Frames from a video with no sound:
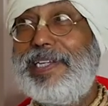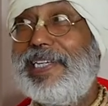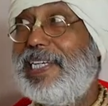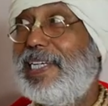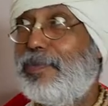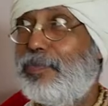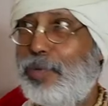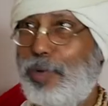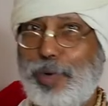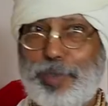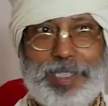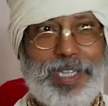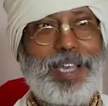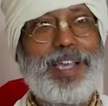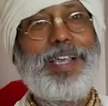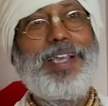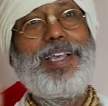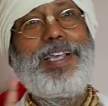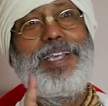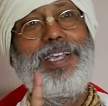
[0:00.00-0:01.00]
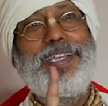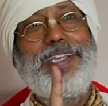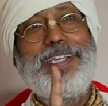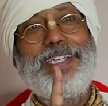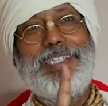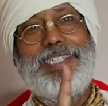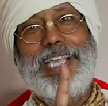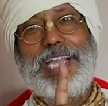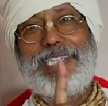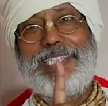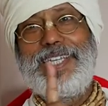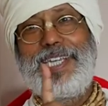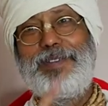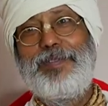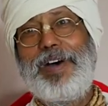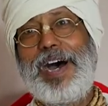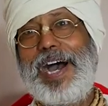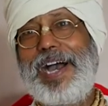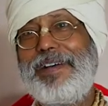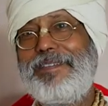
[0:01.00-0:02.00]
read books, Satvik
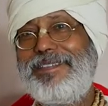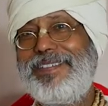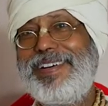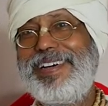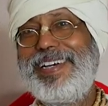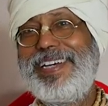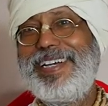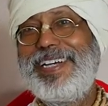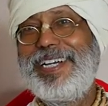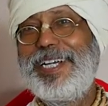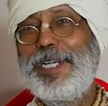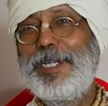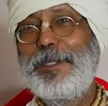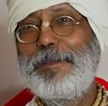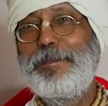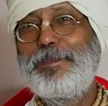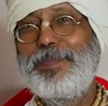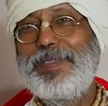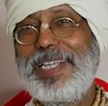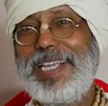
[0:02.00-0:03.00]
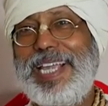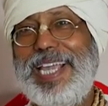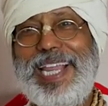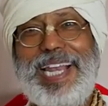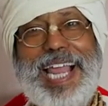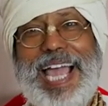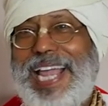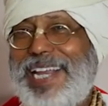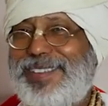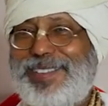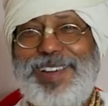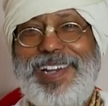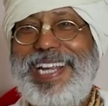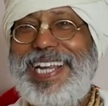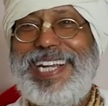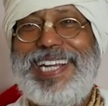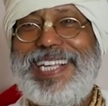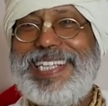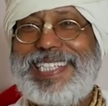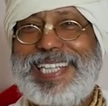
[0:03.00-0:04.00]
Bhag. He liked to
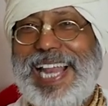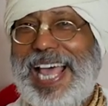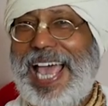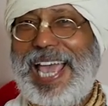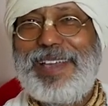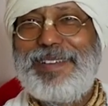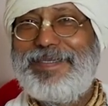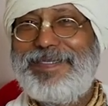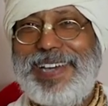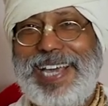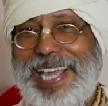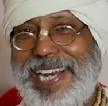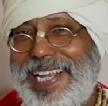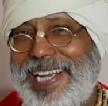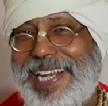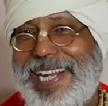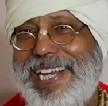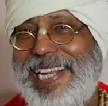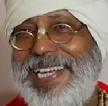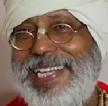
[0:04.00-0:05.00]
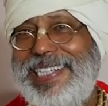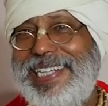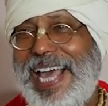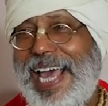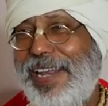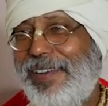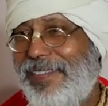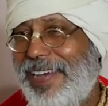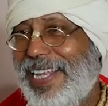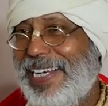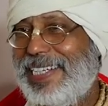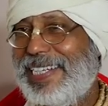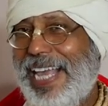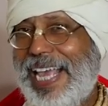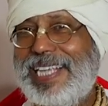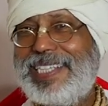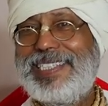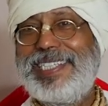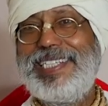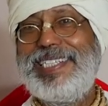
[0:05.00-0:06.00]
lead his life very clean and very
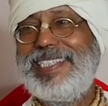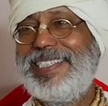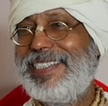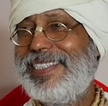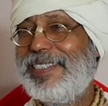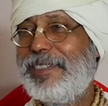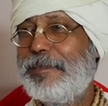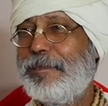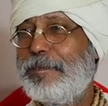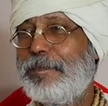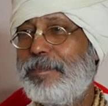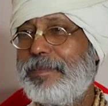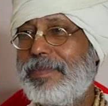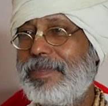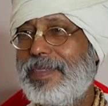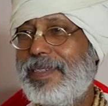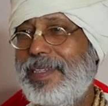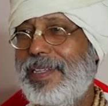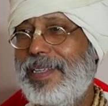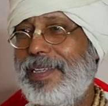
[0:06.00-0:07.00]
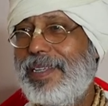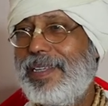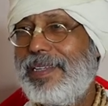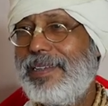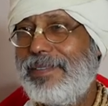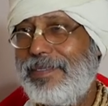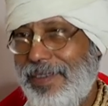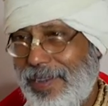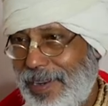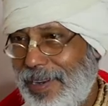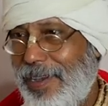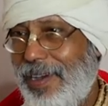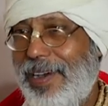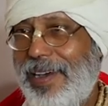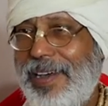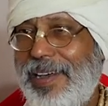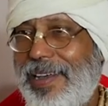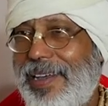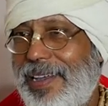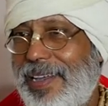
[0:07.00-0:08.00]
nicely.
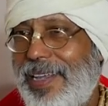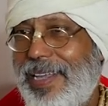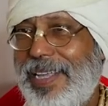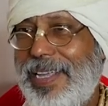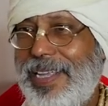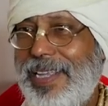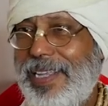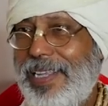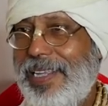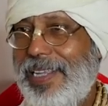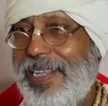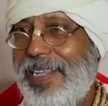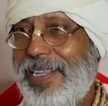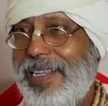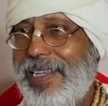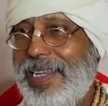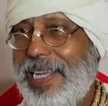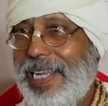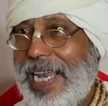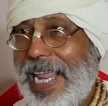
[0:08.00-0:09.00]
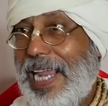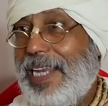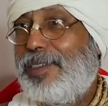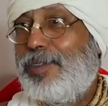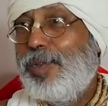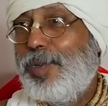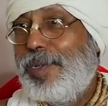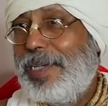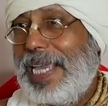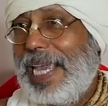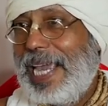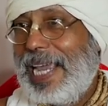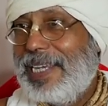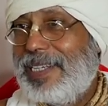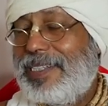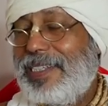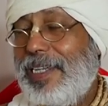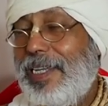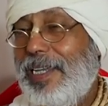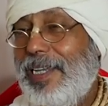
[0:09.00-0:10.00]
Follow? He liked to
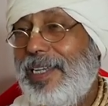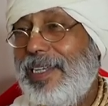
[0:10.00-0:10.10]
get